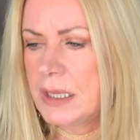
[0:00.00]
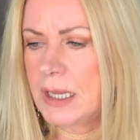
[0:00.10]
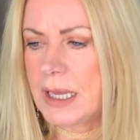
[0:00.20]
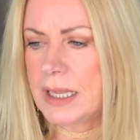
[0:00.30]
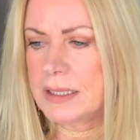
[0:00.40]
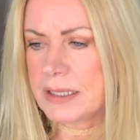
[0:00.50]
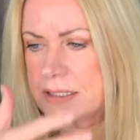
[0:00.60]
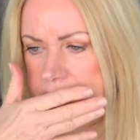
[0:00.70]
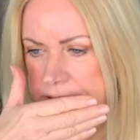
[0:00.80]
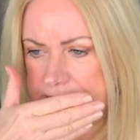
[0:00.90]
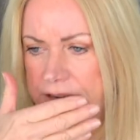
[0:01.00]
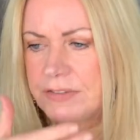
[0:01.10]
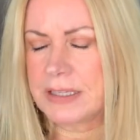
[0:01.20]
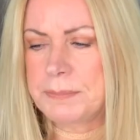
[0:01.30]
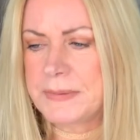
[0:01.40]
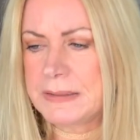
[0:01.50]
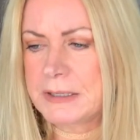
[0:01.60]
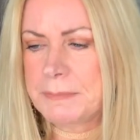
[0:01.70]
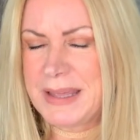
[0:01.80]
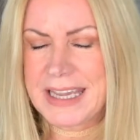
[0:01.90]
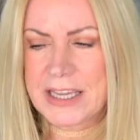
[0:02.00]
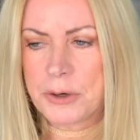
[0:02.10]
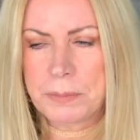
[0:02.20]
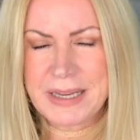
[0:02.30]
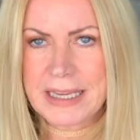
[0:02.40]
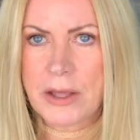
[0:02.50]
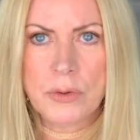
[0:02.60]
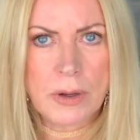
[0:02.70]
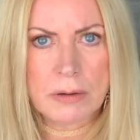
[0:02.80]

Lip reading: And it's definitely been making or breakout.